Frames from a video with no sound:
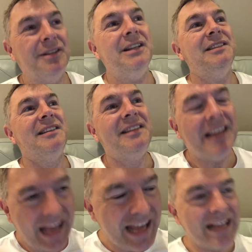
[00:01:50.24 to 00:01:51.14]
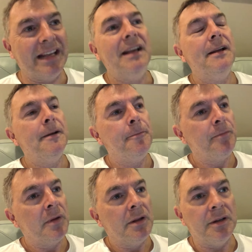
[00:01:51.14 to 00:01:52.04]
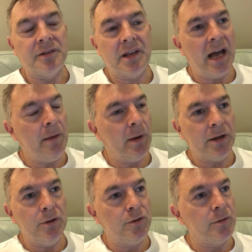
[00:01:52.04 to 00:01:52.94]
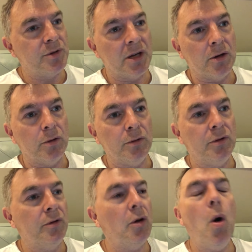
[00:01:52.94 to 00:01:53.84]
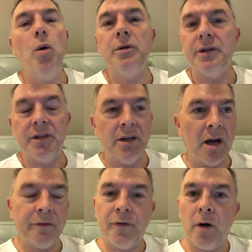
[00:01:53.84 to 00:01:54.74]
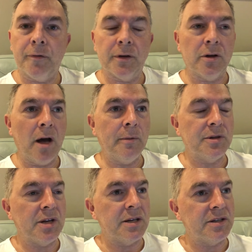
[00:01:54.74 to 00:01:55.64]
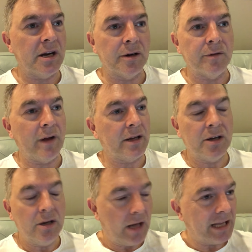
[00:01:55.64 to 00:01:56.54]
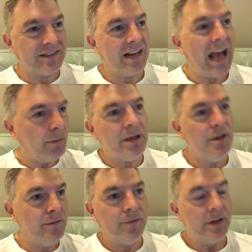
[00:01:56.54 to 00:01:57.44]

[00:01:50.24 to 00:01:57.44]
this day, there's a guy on my YouTube channel who totally did not fall for the climate change narrative. I couldn't. I said, how can you?"